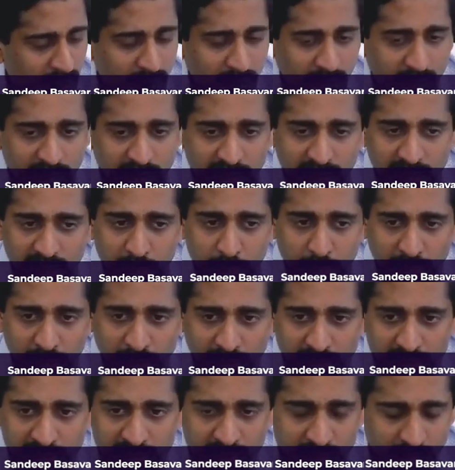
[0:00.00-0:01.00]
is being currently
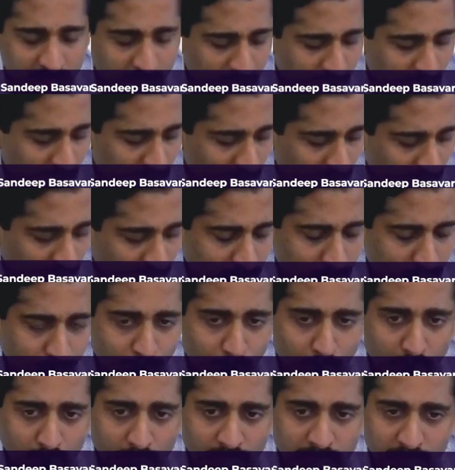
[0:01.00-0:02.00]
planned, and the
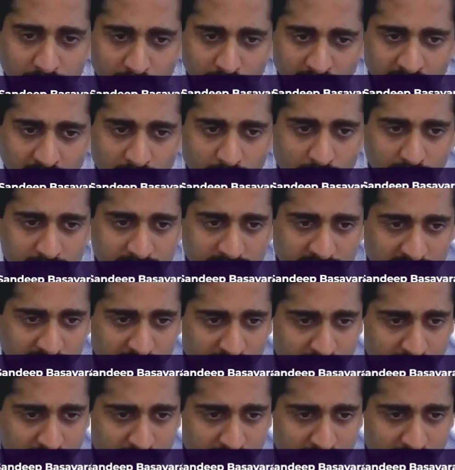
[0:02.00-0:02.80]
follow-up in our